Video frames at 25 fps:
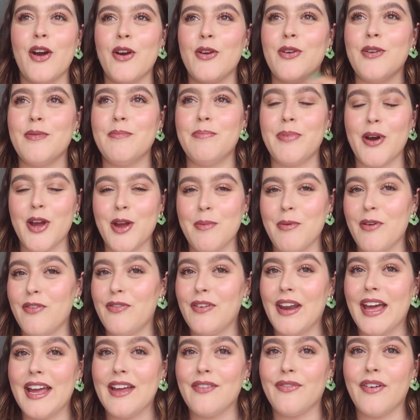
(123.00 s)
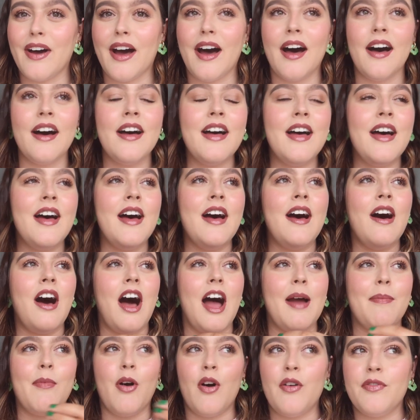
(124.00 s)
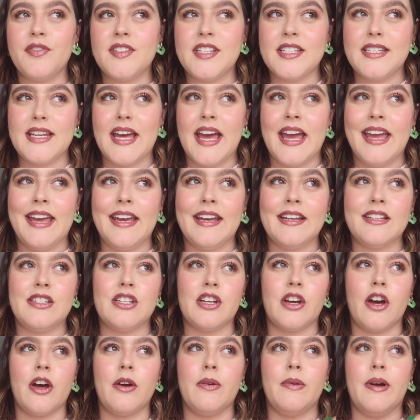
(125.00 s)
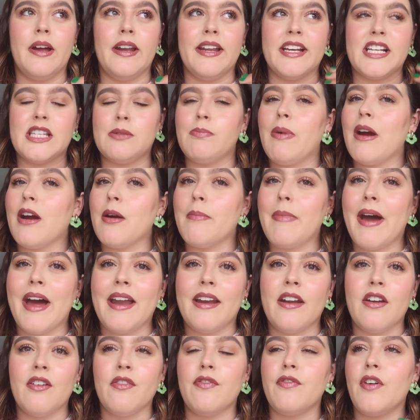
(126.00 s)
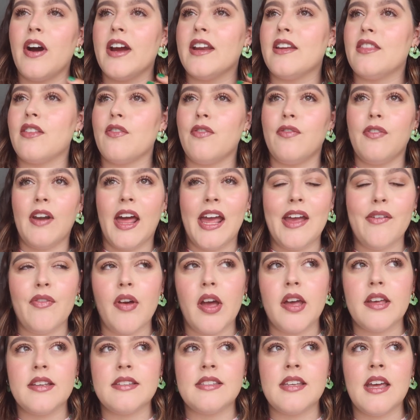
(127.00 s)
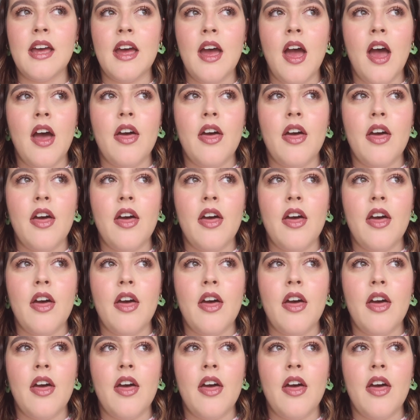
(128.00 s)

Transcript: own boba flavour I'm off today to go and experiment and find the flavours